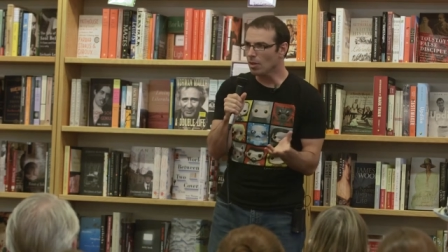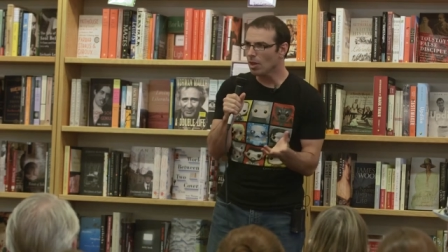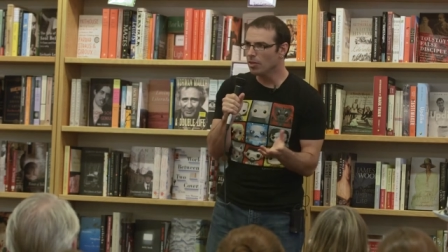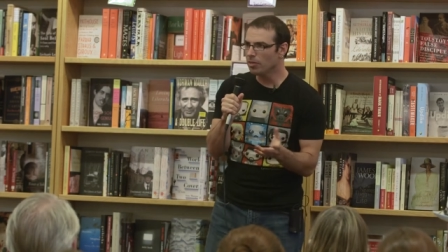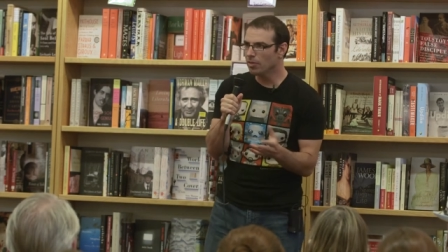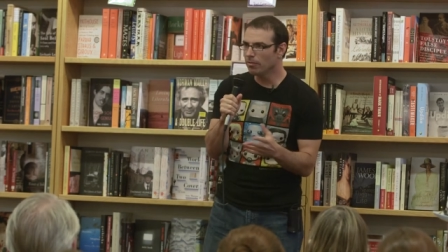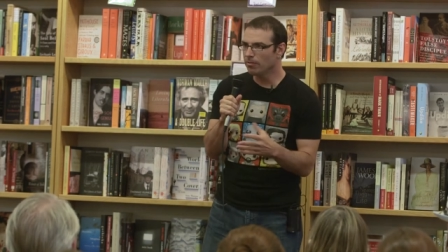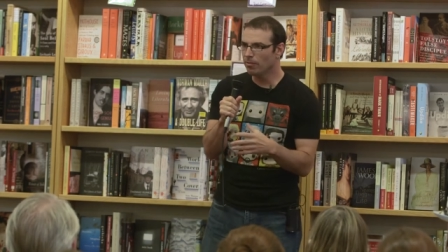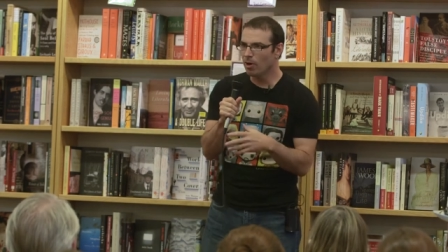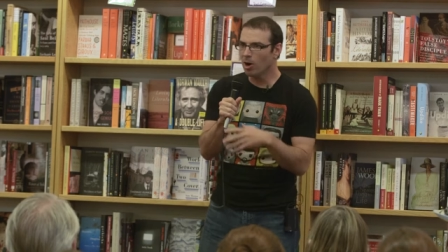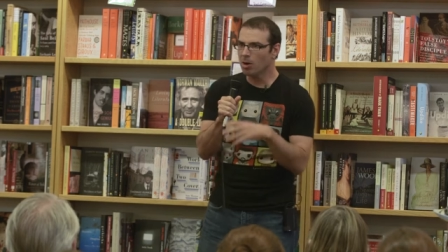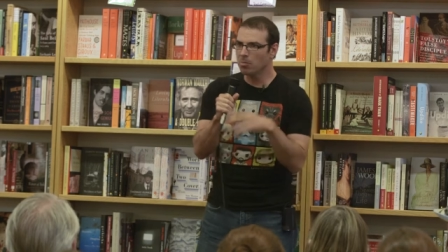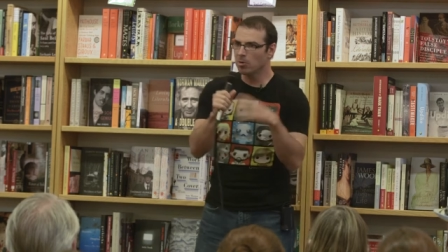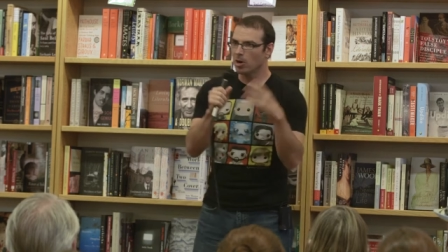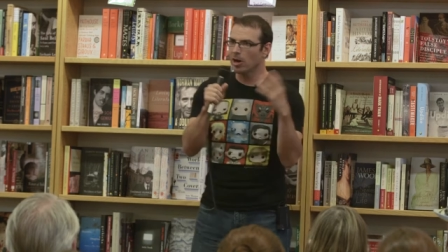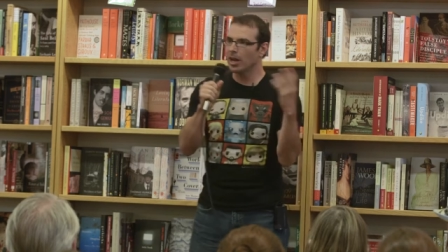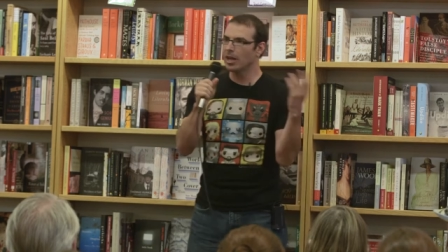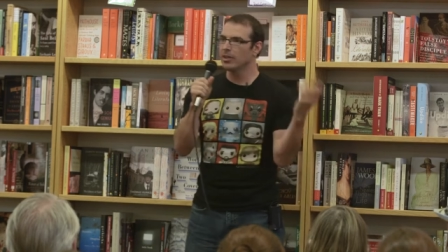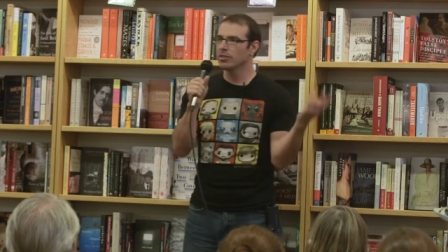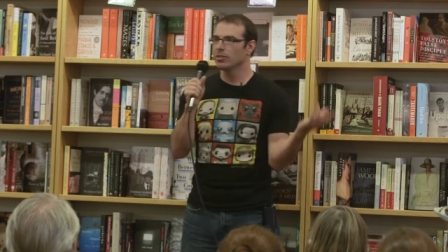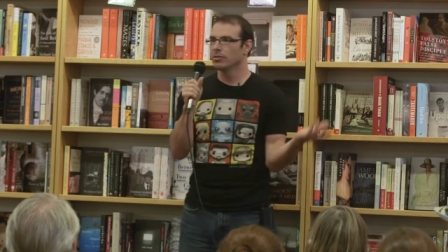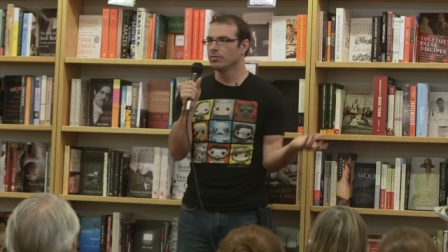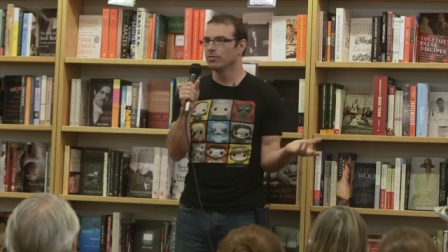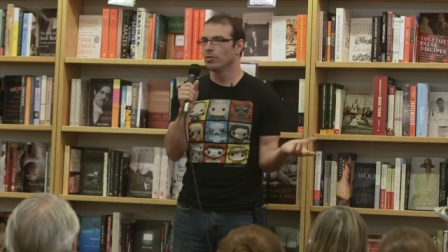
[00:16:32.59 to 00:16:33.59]
The farmer
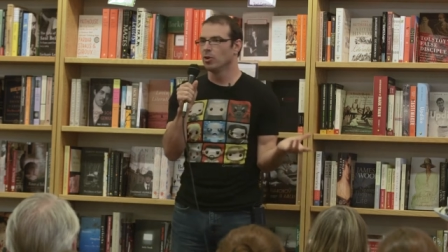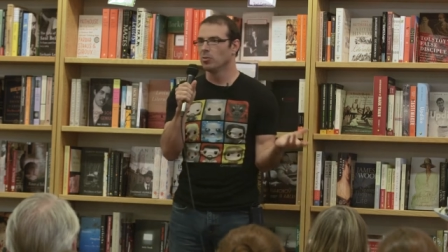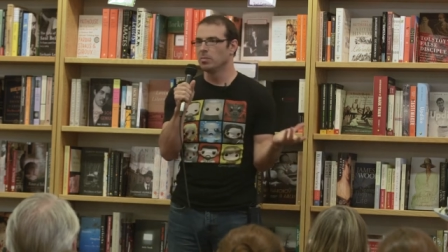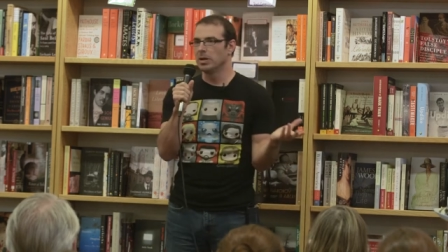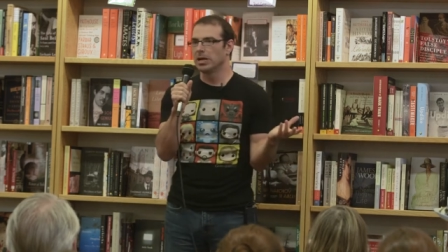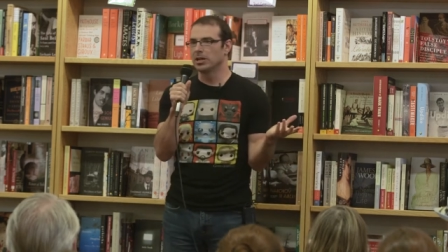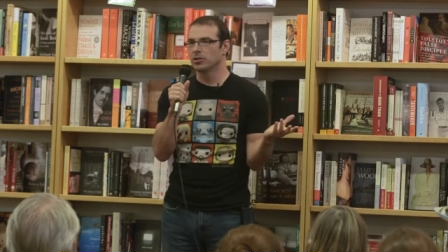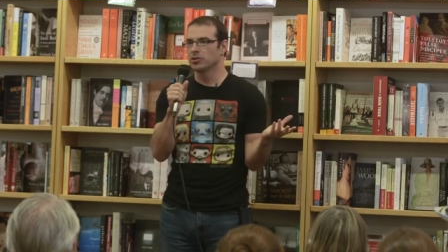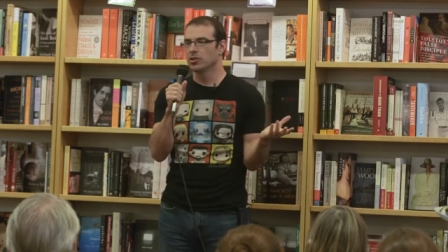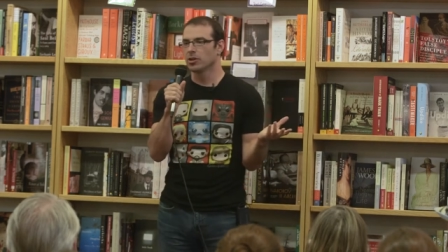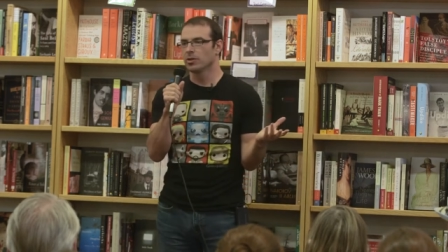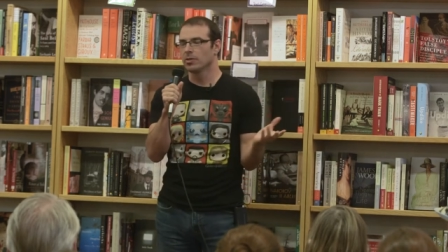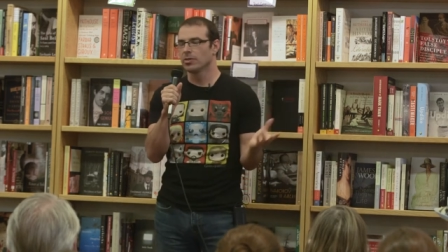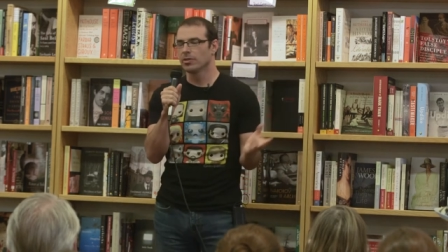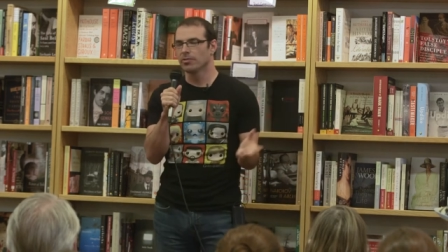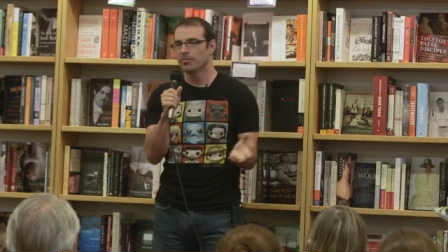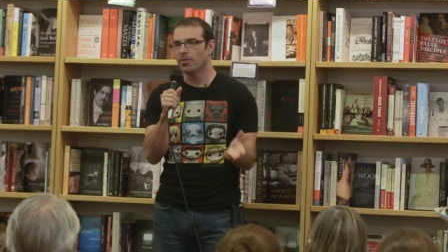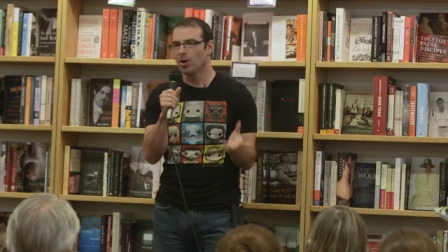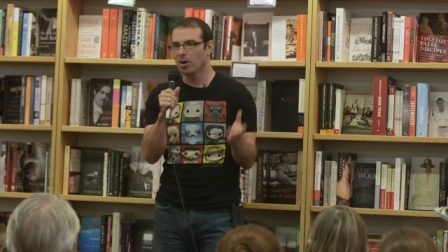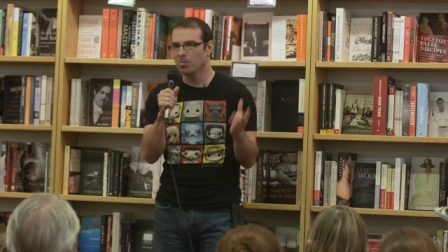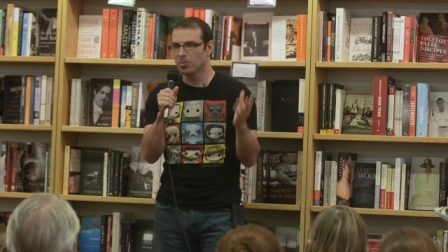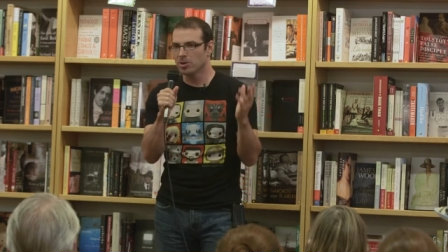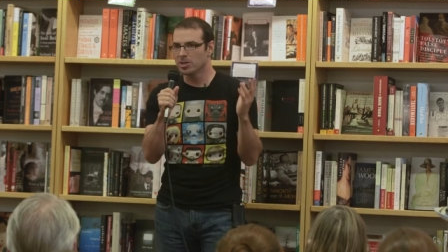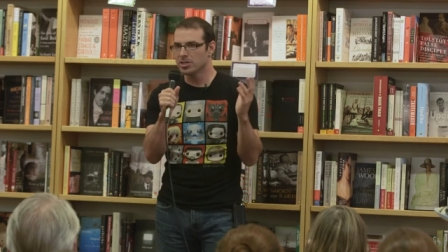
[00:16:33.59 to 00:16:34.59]
had the full picture. The
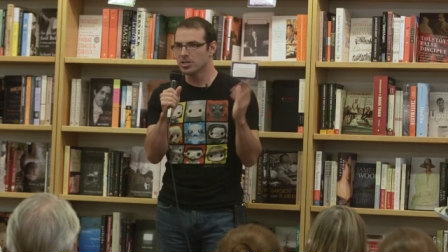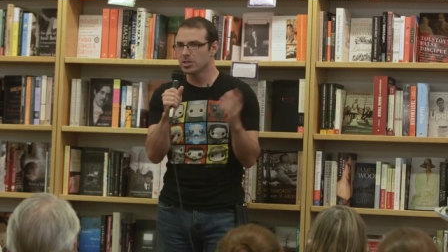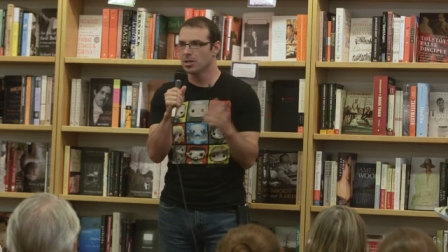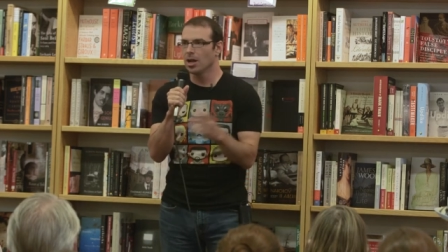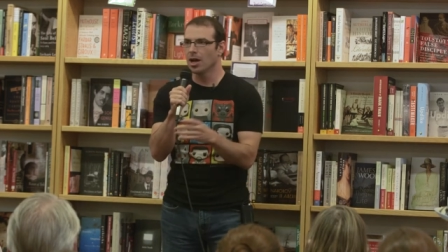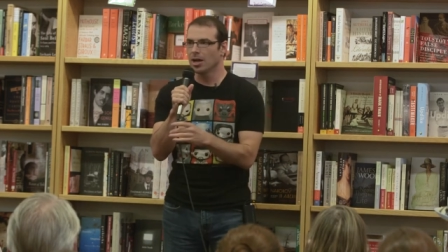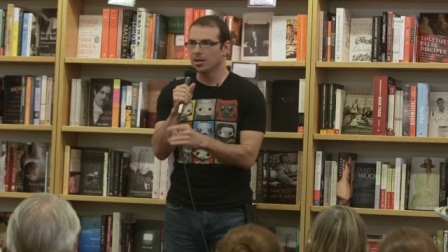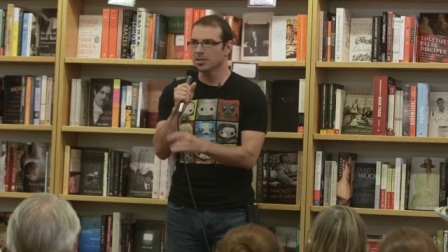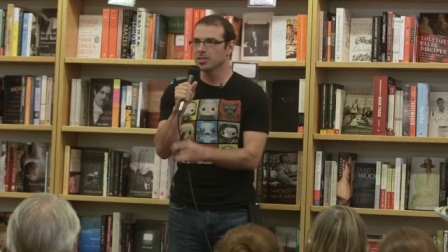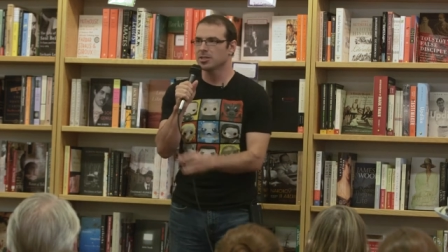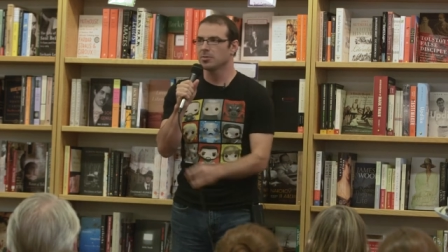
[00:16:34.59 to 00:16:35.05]
farmer is not